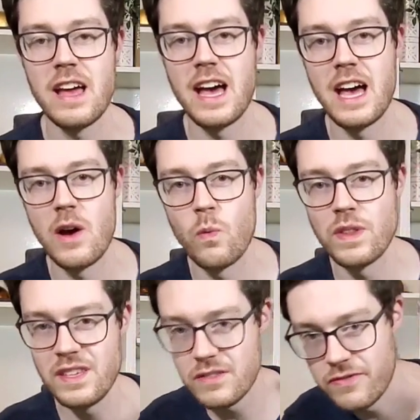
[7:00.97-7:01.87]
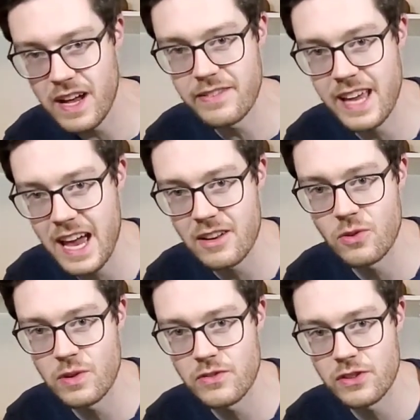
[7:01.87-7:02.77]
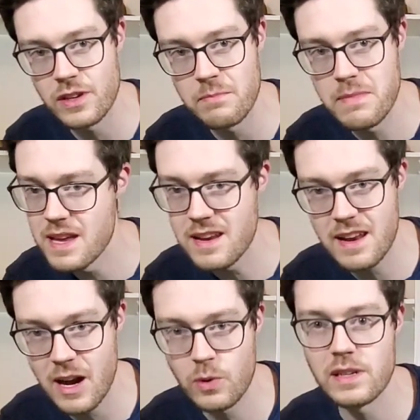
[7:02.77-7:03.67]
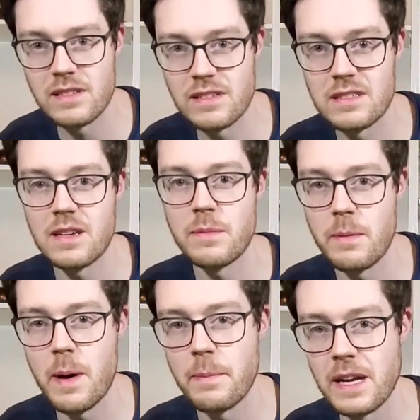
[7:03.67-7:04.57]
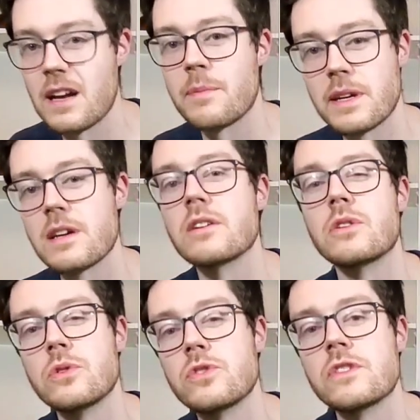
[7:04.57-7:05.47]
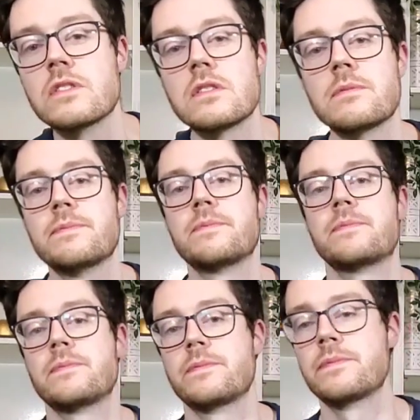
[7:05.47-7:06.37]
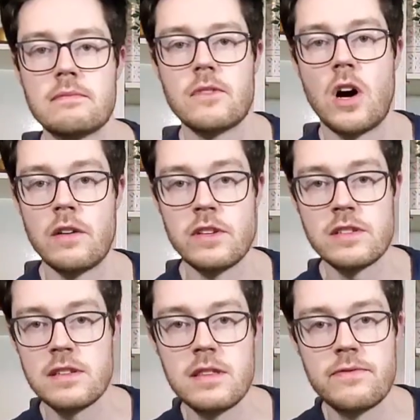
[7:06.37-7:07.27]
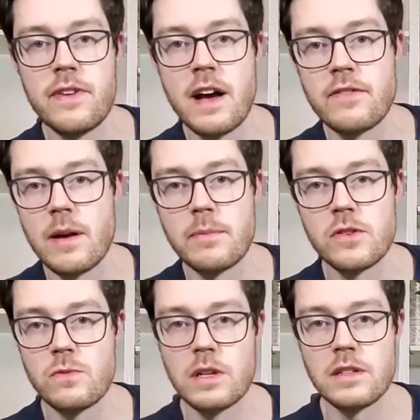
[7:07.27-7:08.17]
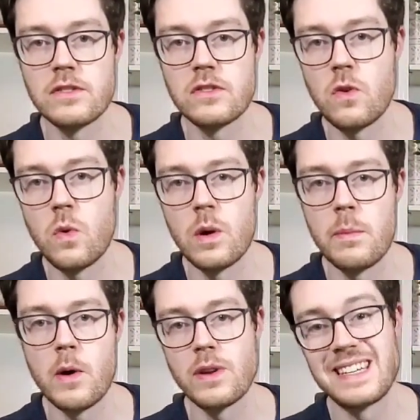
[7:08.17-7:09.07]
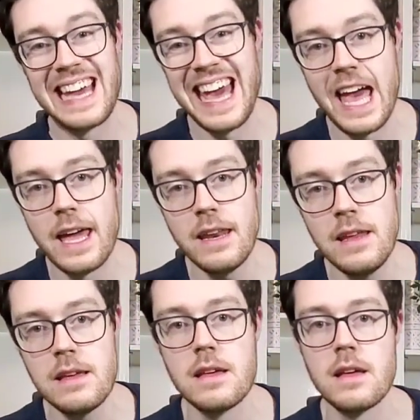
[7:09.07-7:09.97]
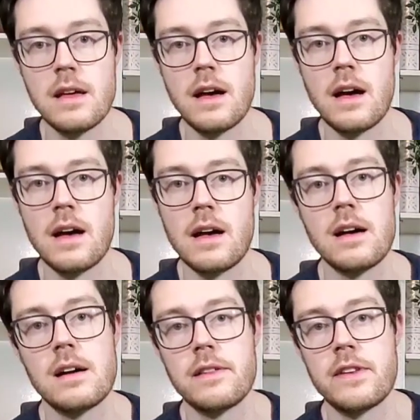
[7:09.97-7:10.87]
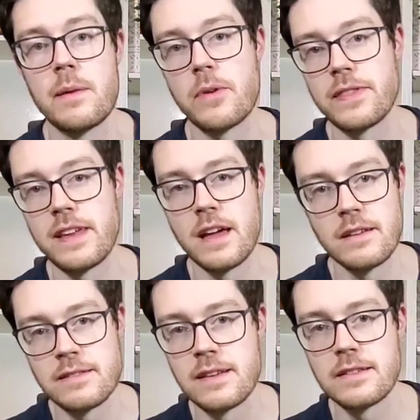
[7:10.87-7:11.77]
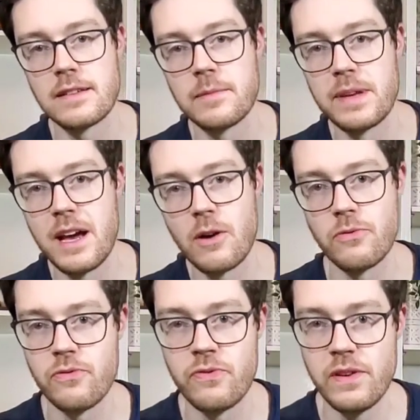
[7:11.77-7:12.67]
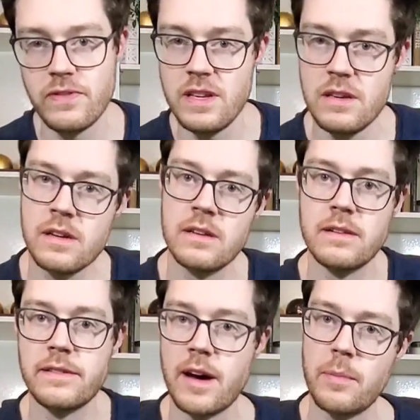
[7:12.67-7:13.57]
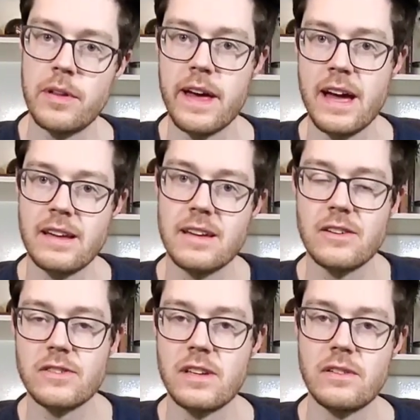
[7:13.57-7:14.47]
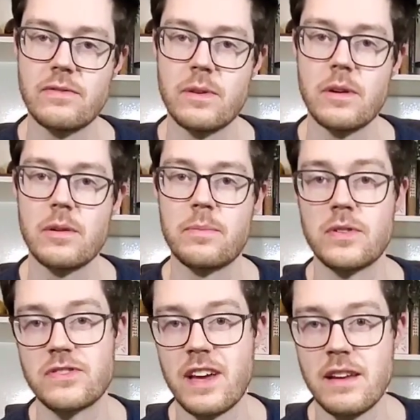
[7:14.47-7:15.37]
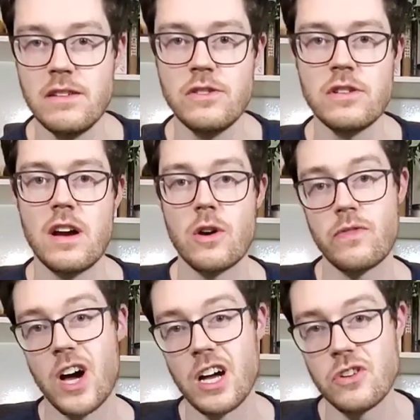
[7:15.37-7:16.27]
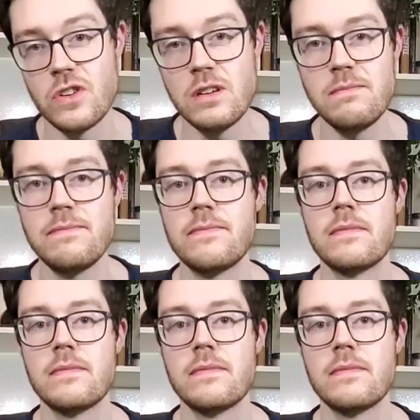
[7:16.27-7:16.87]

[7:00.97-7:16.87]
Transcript: and what these 5 categories are going to mean and how we're going to sum them up and come to conclusions. Obviously, the 5 numbers, we're going to score them out of 10. The number at the end is then going to be out of 50. You can double that and get yourself a percentage out of 100.